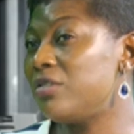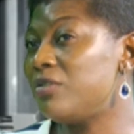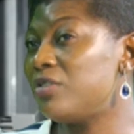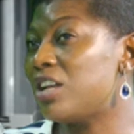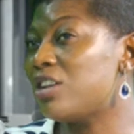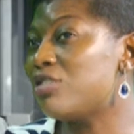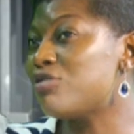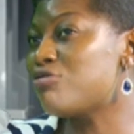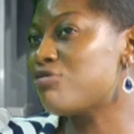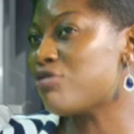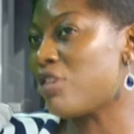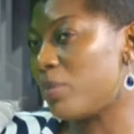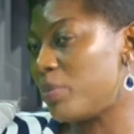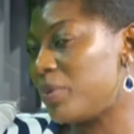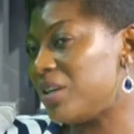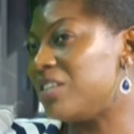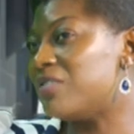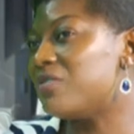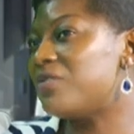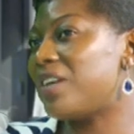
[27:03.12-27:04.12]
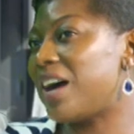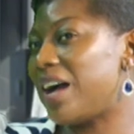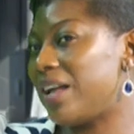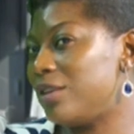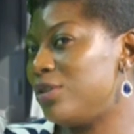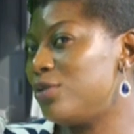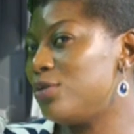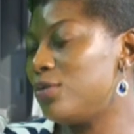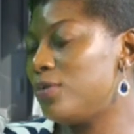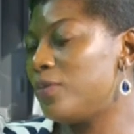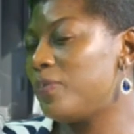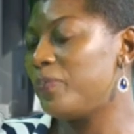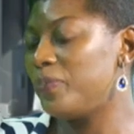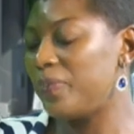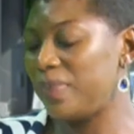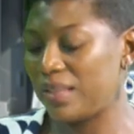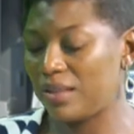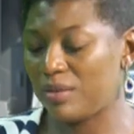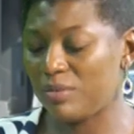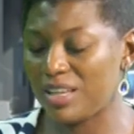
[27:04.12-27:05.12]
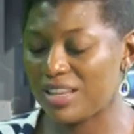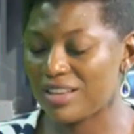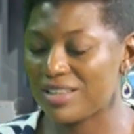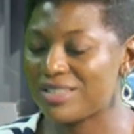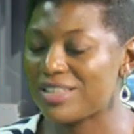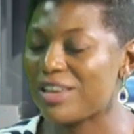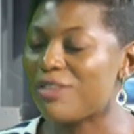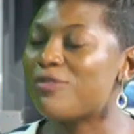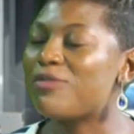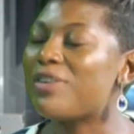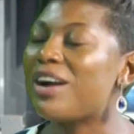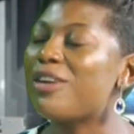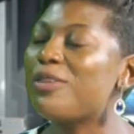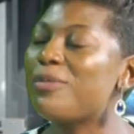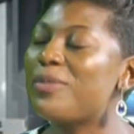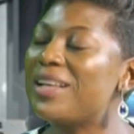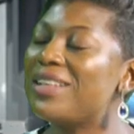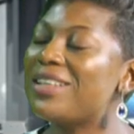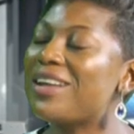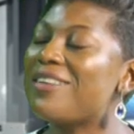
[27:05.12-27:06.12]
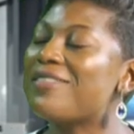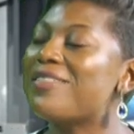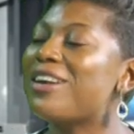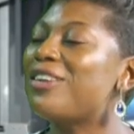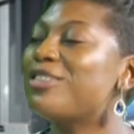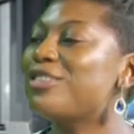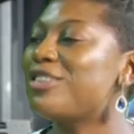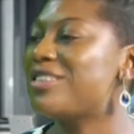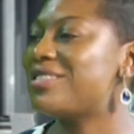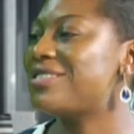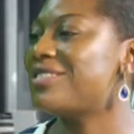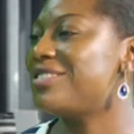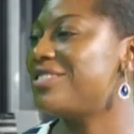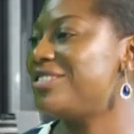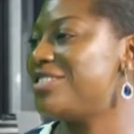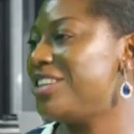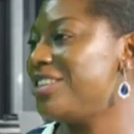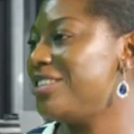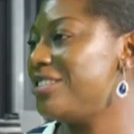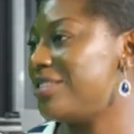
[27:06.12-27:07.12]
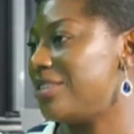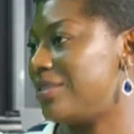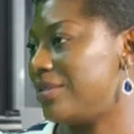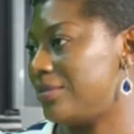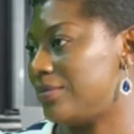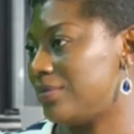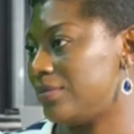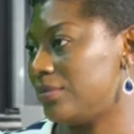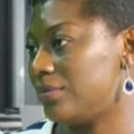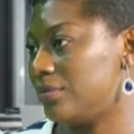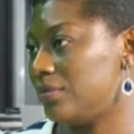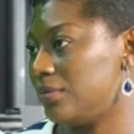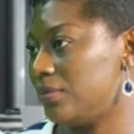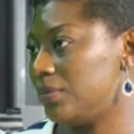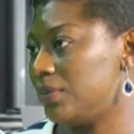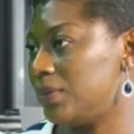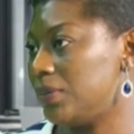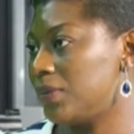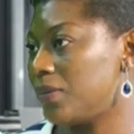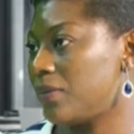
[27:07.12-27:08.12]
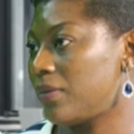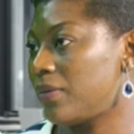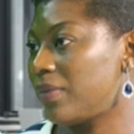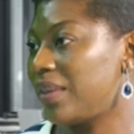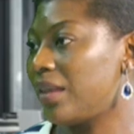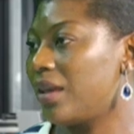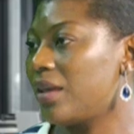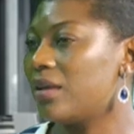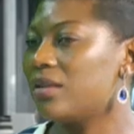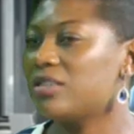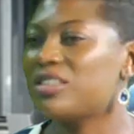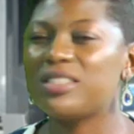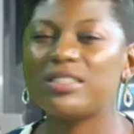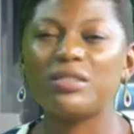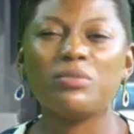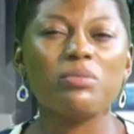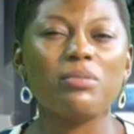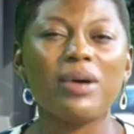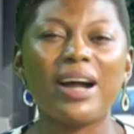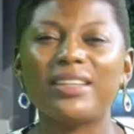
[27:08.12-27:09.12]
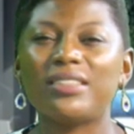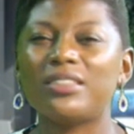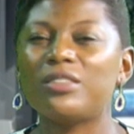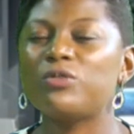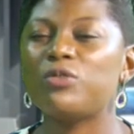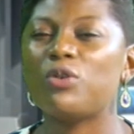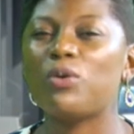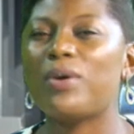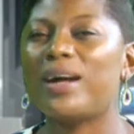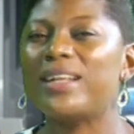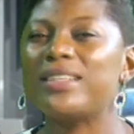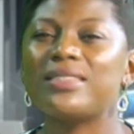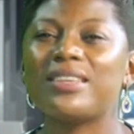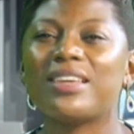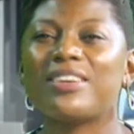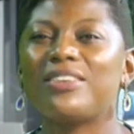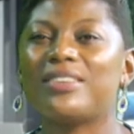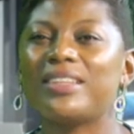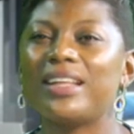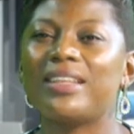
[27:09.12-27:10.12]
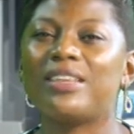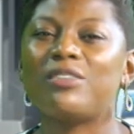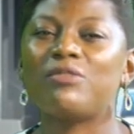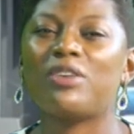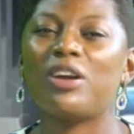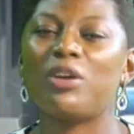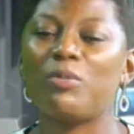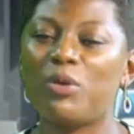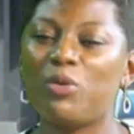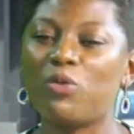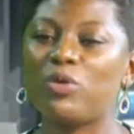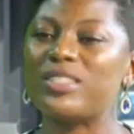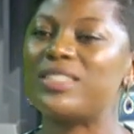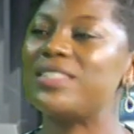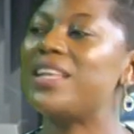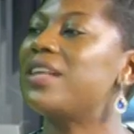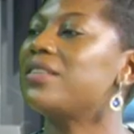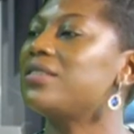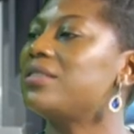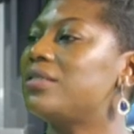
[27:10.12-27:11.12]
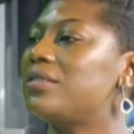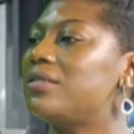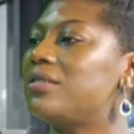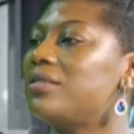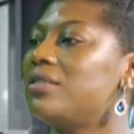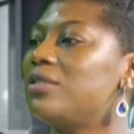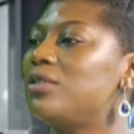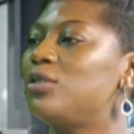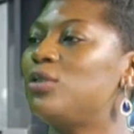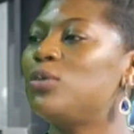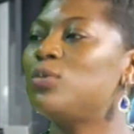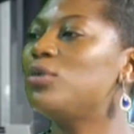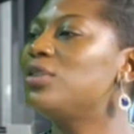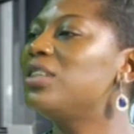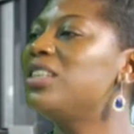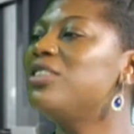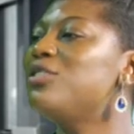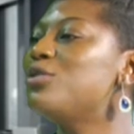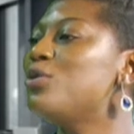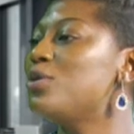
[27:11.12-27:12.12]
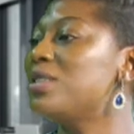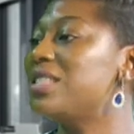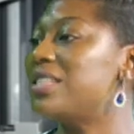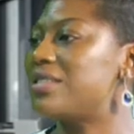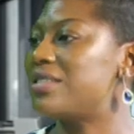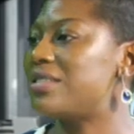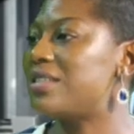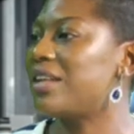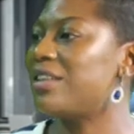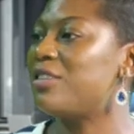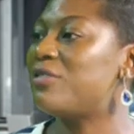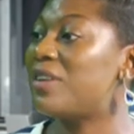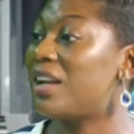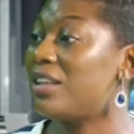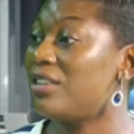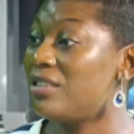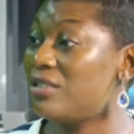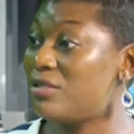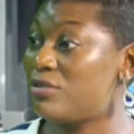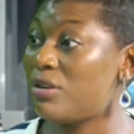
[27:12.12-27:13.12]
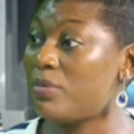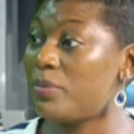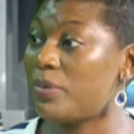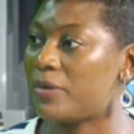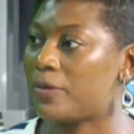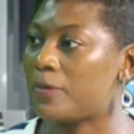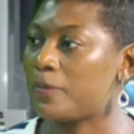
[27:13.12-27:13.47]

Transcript: the drop in value because the environment around us is changing. Just imagine for 1 second that the environment was static. You wouldn't notice that the value is dropping.